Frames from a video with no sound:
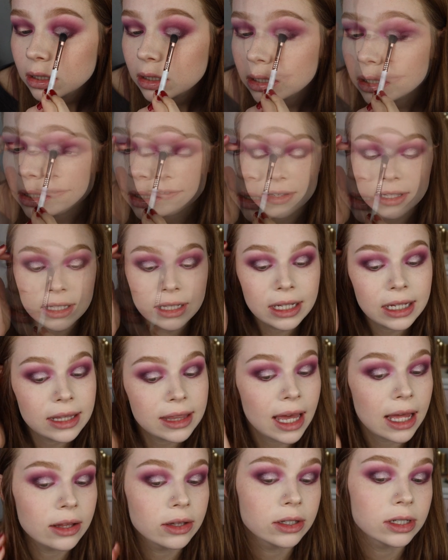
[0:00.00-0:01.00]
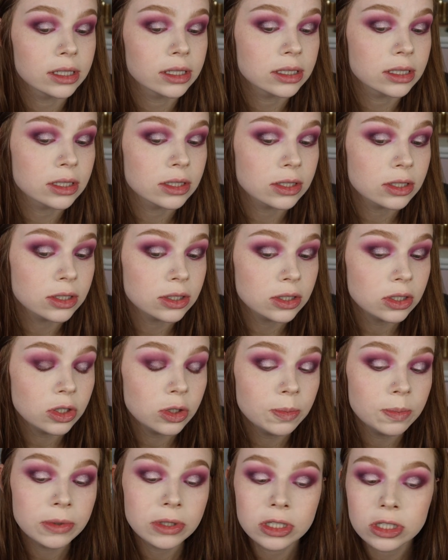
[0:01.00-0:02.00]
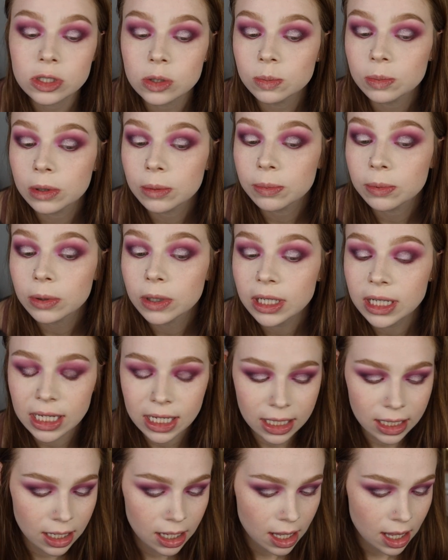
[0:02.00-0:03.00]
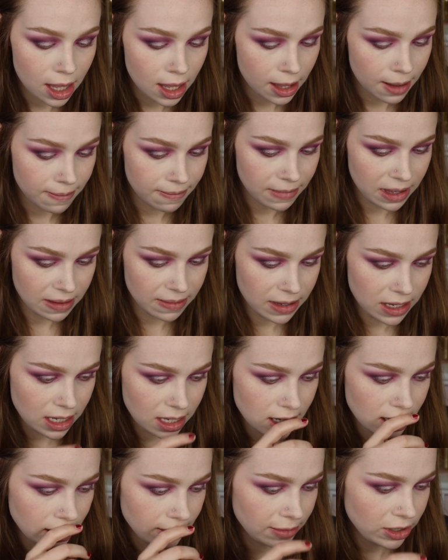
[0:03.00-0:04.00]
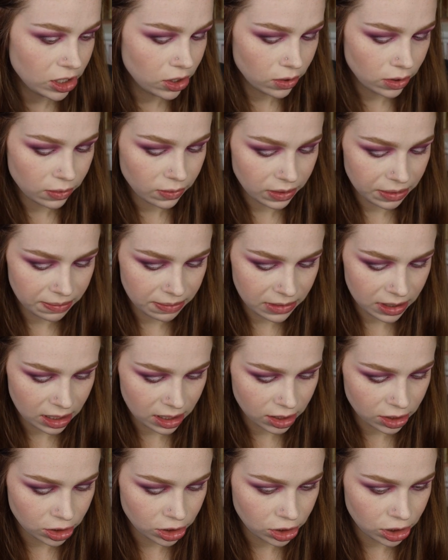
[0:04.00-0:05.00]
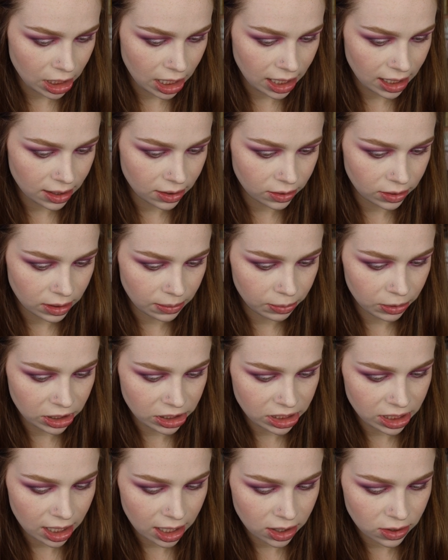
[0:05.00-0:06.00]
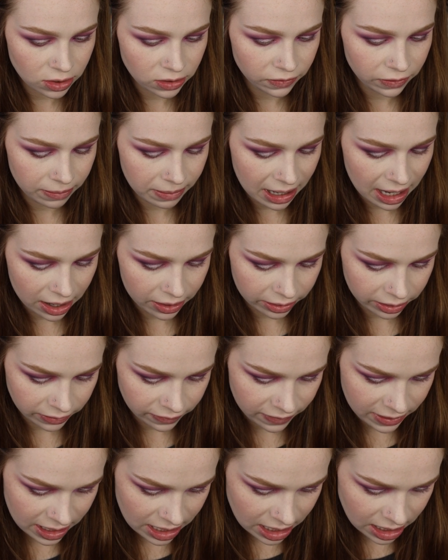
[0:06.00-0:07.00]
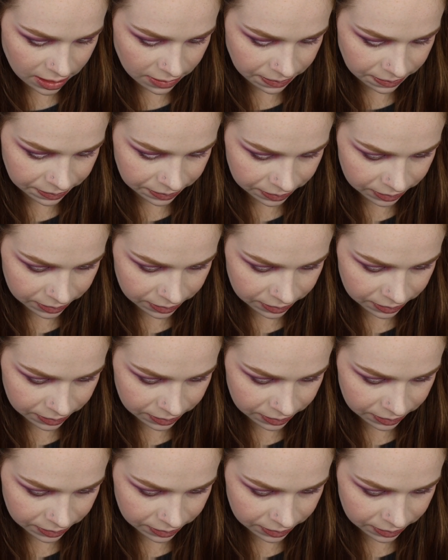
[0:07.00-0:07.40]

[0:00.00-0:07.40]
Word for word: I feel like that looks super, super pretty. Maybe, let me go in with the shade or the brush that I use for my outer V